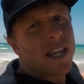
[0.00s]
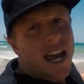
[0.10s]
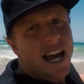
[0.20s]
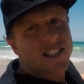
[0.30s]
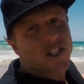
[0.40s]

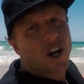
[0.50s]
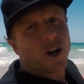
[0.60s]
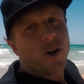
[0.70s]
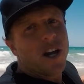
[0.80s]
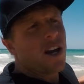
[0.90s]
And
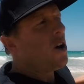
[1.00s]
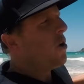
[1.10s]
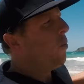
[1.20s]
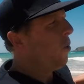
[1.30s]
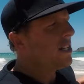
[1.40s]
so
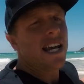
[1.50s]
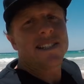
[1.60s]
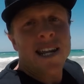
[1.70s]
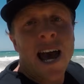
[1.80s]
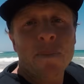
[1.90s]
what
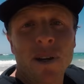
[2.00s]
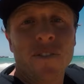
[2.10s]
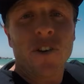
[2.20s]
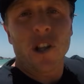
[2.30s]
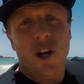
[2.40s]
tends to happen
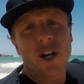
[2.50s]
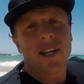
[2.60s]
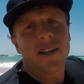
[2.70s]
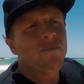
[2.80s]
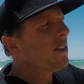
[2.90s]
if you're
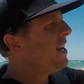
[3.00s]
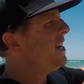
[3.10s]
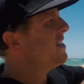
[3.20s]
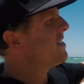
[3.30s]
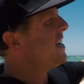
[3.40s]
learning
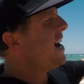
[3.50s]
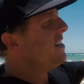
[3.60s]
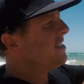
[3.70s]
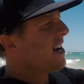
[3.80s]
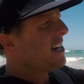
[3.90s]
is that
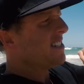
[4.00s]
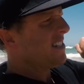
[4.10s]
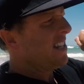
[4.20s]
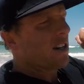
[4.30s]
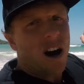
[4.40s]
you start to
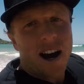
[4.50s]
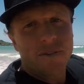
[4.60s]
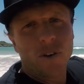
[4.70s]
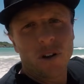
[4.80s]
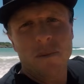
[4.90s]
see the kite
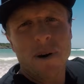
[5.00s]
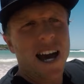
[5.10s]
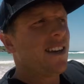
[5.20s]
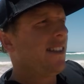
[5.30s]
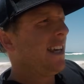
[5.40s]
falling
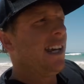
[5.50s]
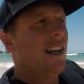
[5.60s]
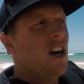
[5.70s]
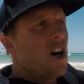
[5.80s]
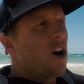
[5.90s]
back. You're
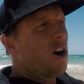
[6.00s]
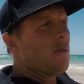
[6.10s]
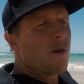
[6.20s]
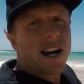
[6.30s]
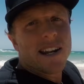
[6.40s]
thinking, oh,
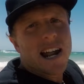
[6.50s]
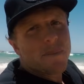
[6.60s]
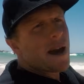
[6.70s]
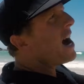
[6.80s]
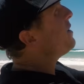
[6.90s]
I'm running out
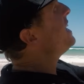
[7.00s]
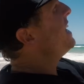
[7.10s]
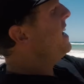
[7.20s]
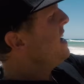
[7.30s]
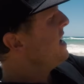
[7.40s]
of power
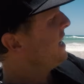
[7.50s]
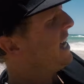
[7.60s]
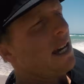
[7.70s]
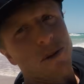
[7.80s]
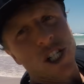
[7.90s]
here.
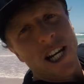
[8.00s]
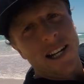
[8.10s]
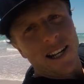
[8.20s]
Keep sheeting